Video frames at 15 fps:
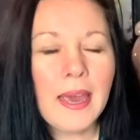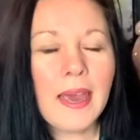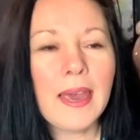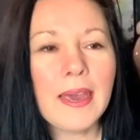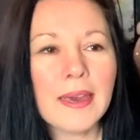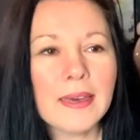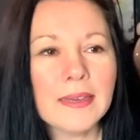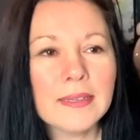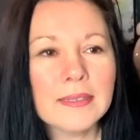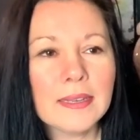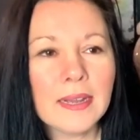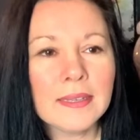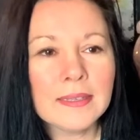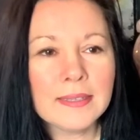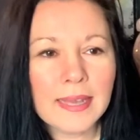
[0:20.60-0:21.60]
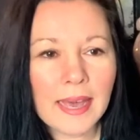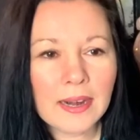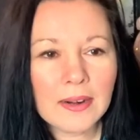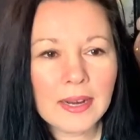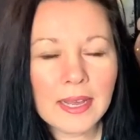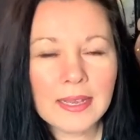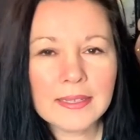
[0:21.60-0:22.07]
And on
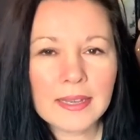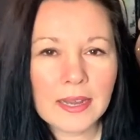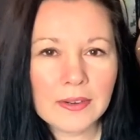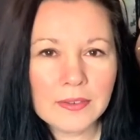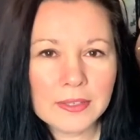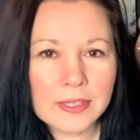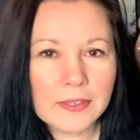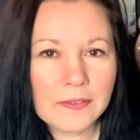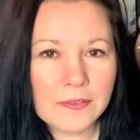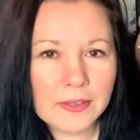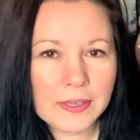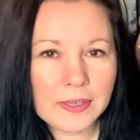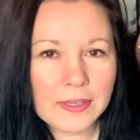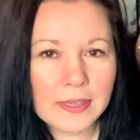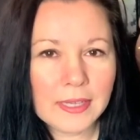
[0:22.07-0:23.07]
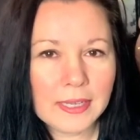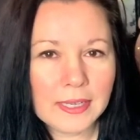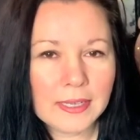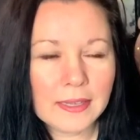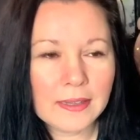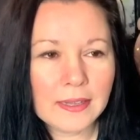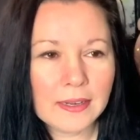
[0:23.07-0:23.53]
Saturdays, I really feel
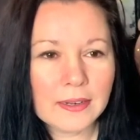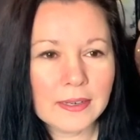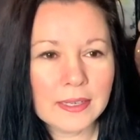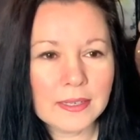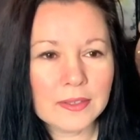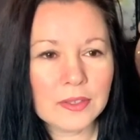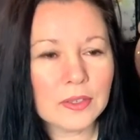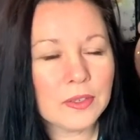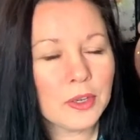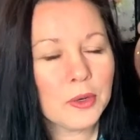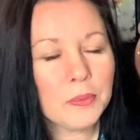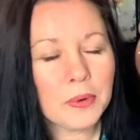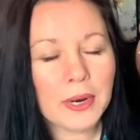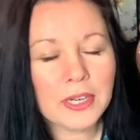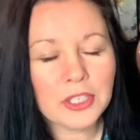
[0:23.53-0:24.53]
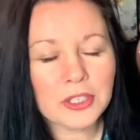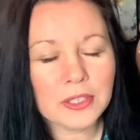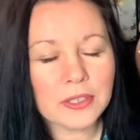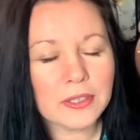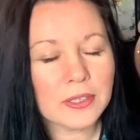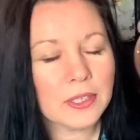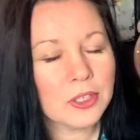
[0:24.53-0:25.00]
like there is no pressure.
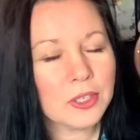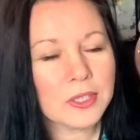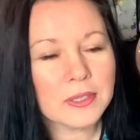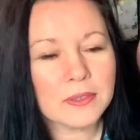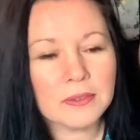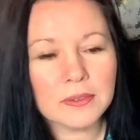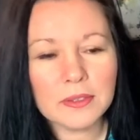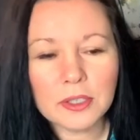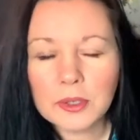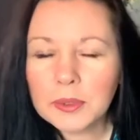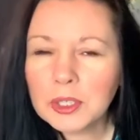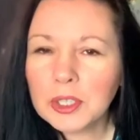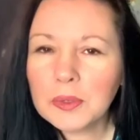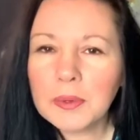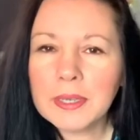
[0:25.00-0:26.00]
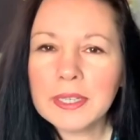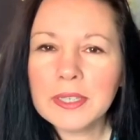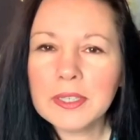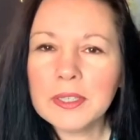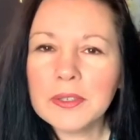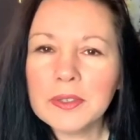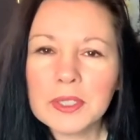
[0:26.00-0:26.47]
You can just do what you want to
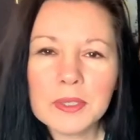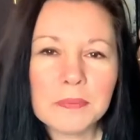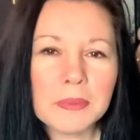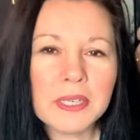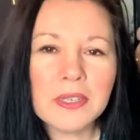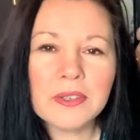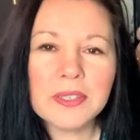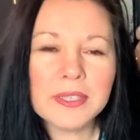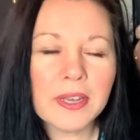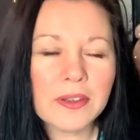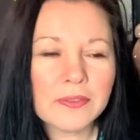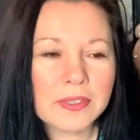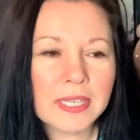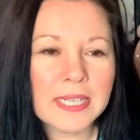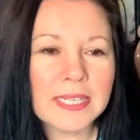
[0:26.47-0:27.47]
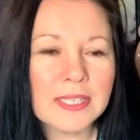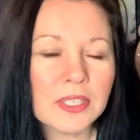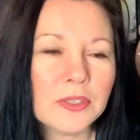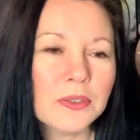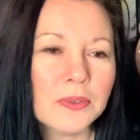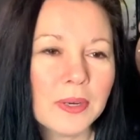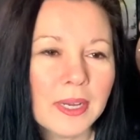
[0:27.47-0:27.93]
do. Just be yourself, get
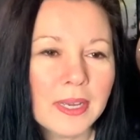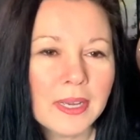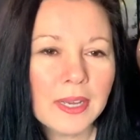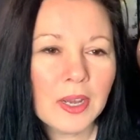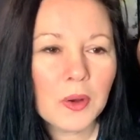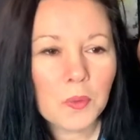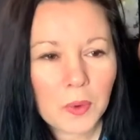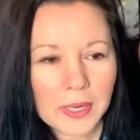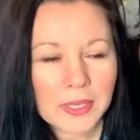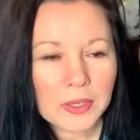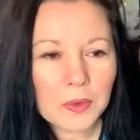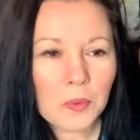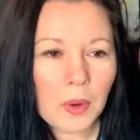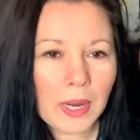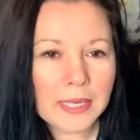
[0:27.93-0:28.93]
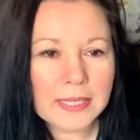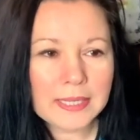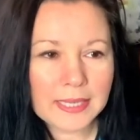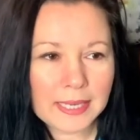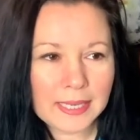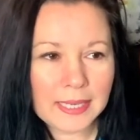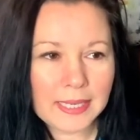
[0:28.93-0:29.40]
into what you want to
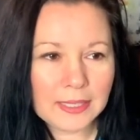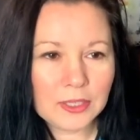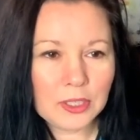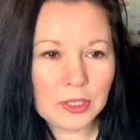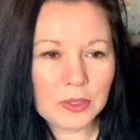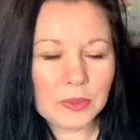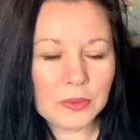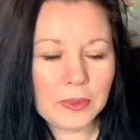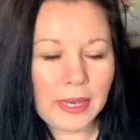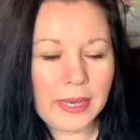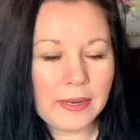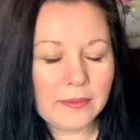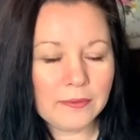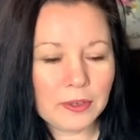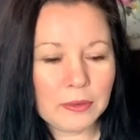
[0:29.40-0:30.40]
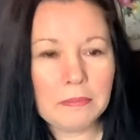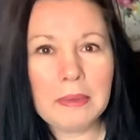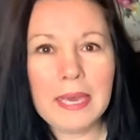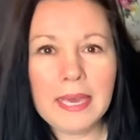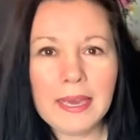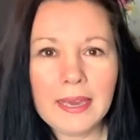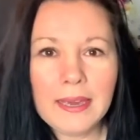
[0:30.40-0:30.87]
get into. And for
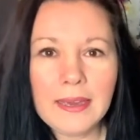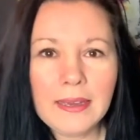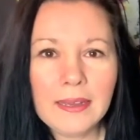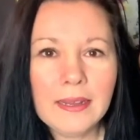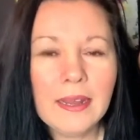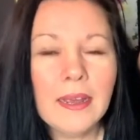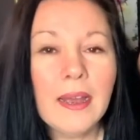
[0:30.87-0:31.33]
me,